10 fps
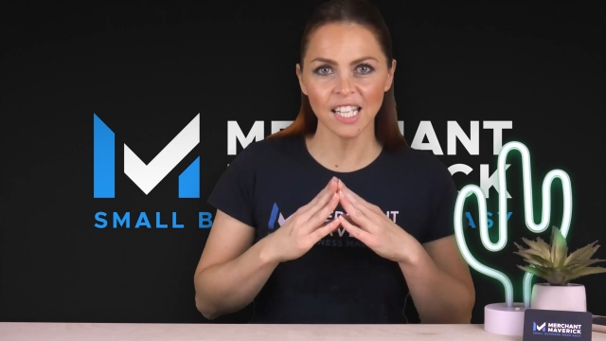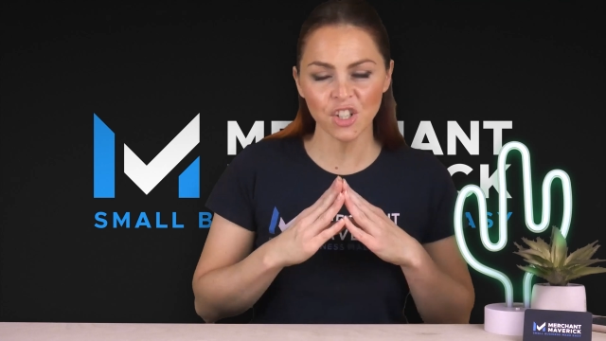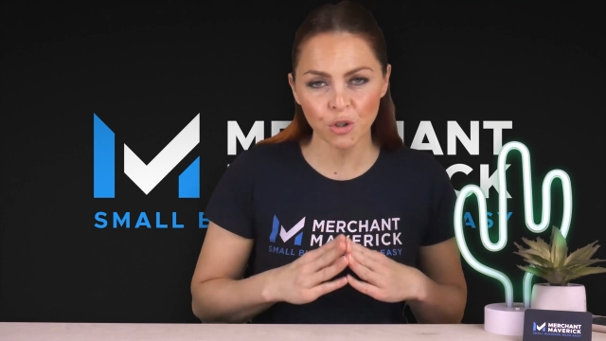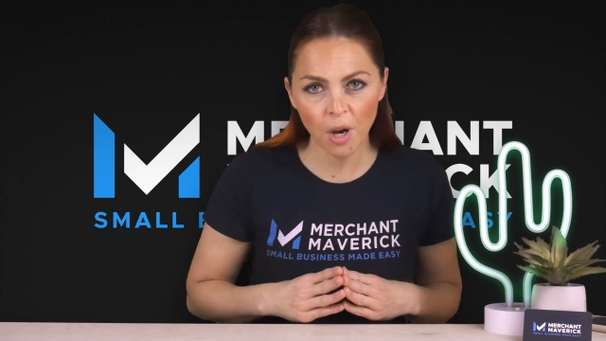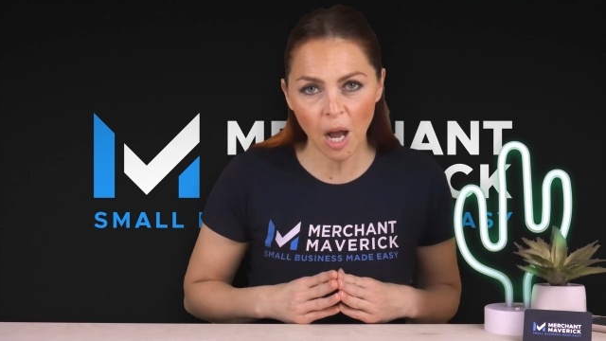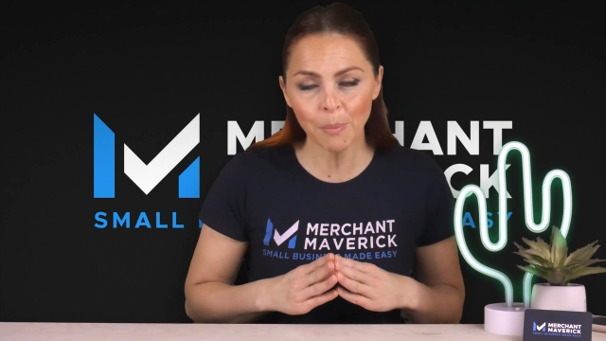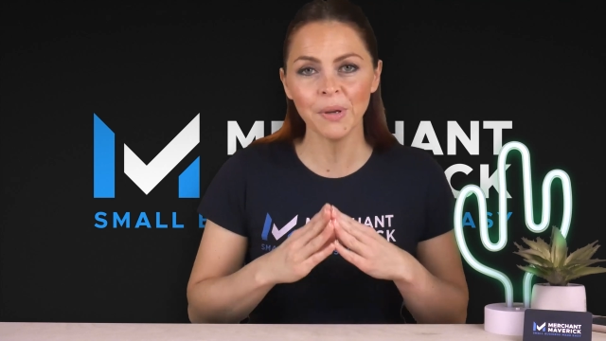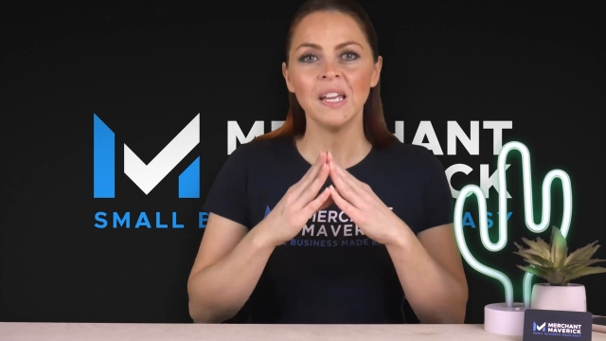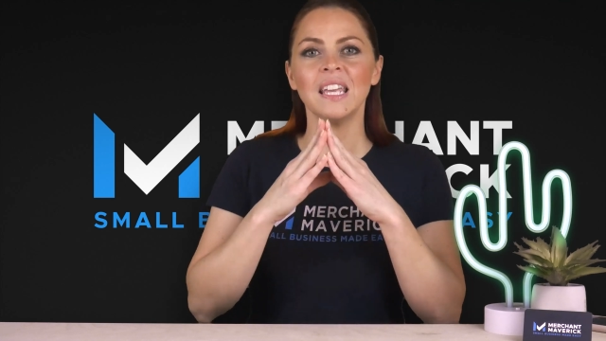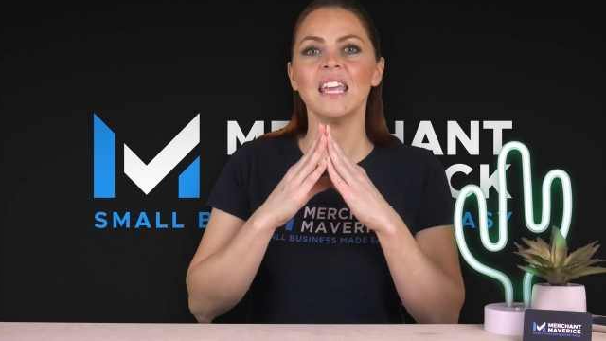and Europe
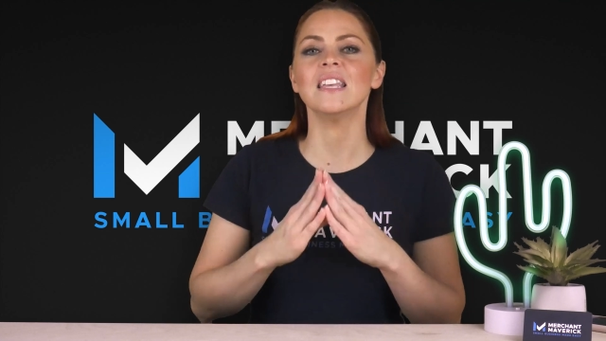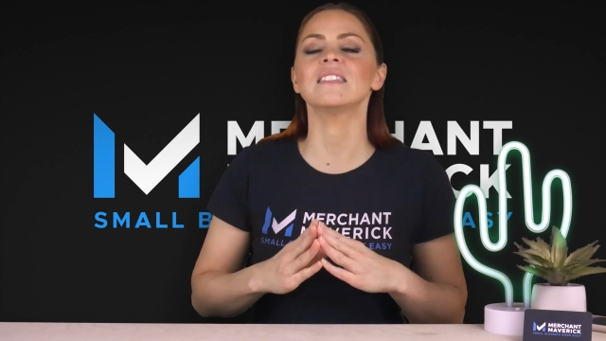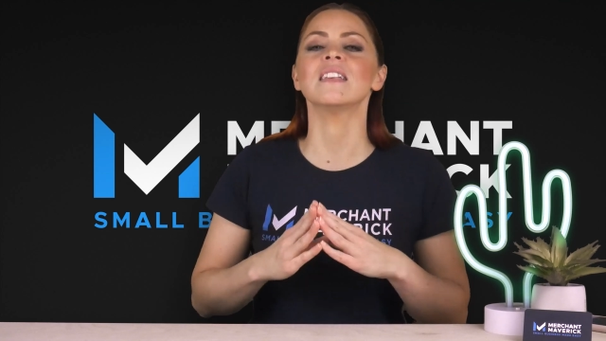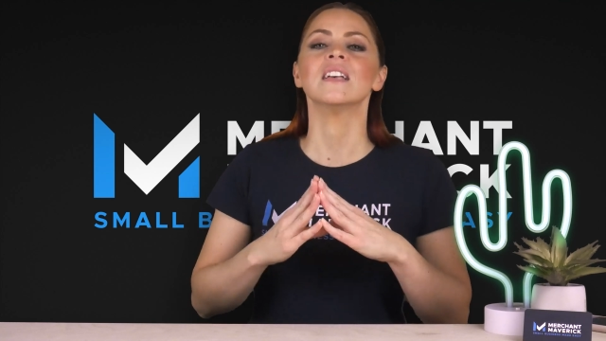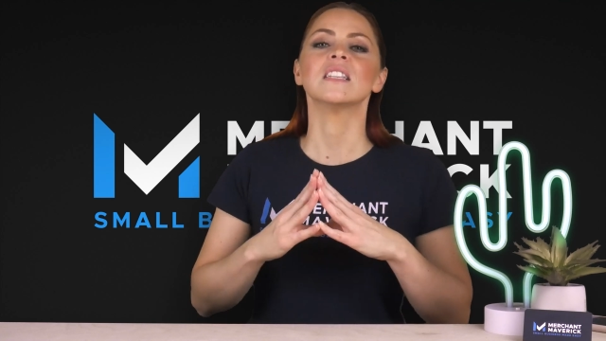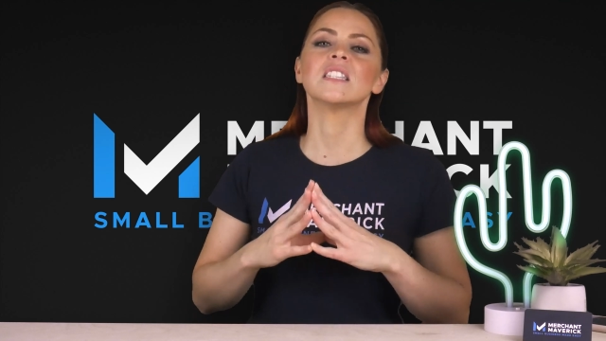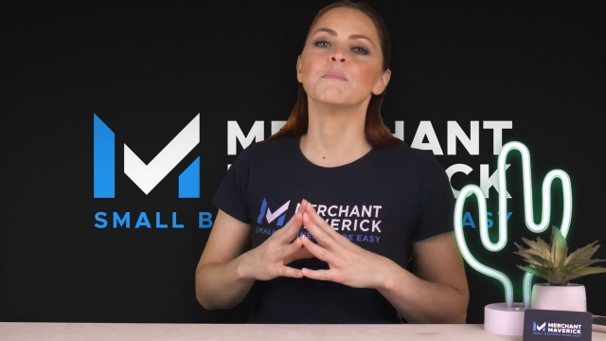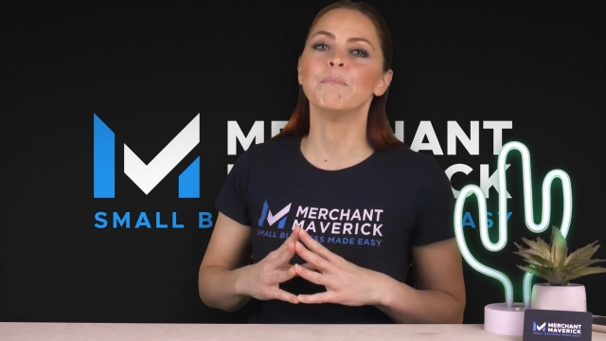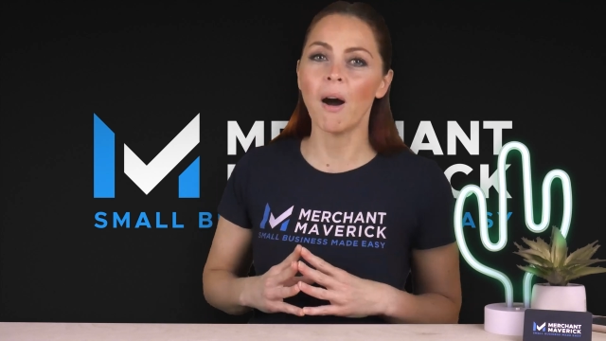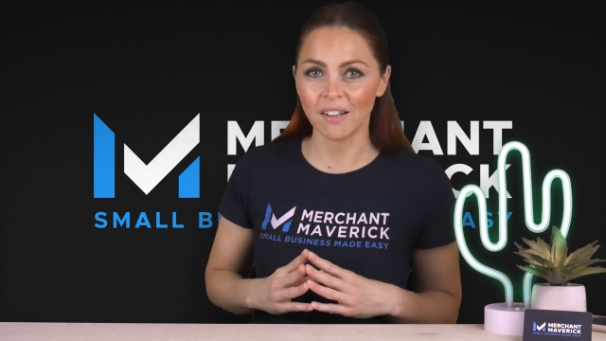is
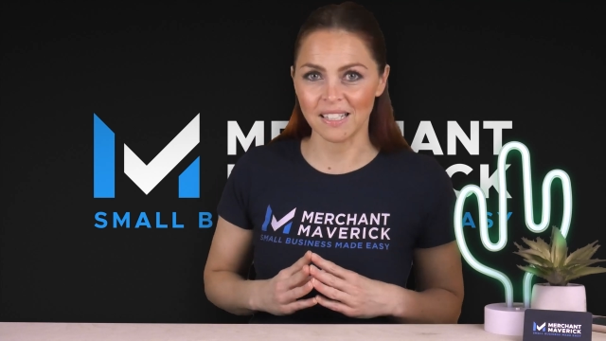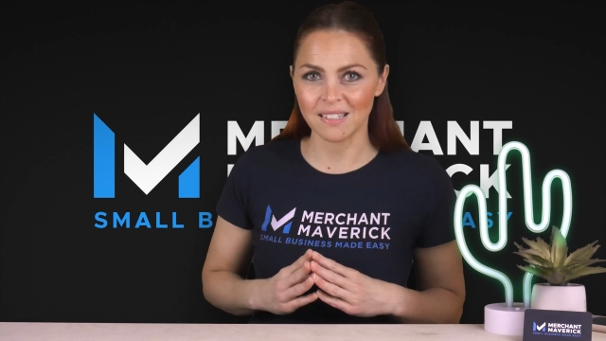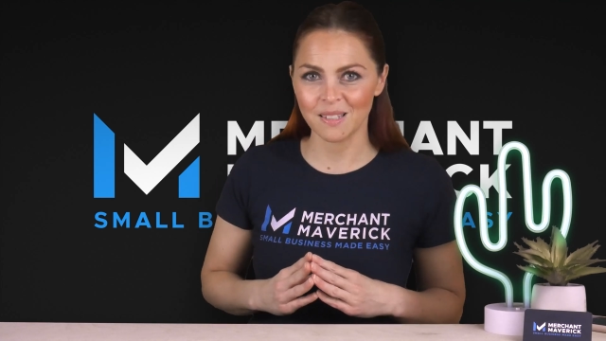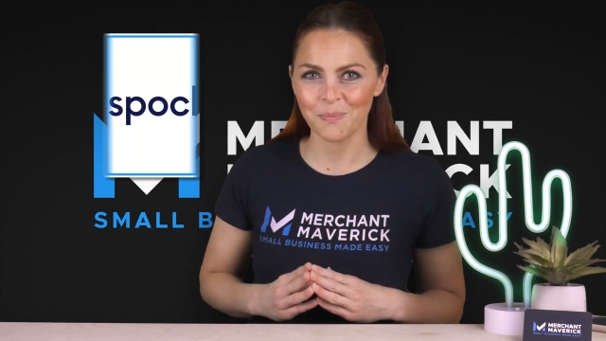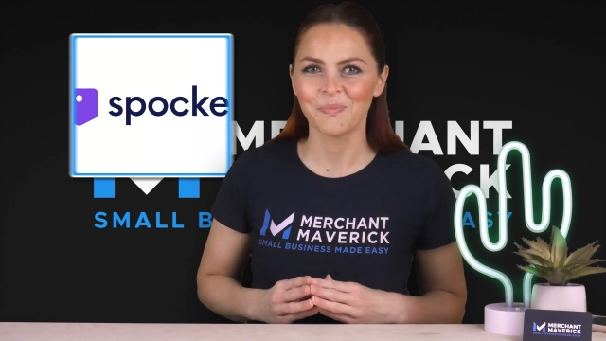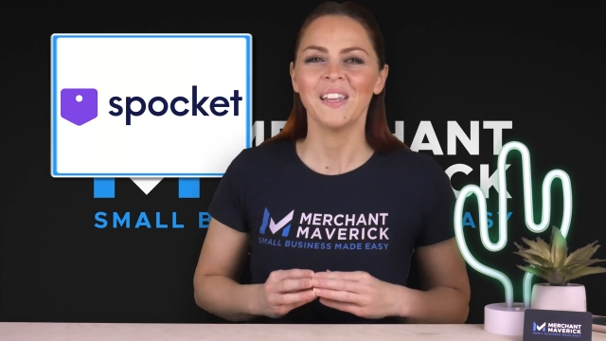Spockets.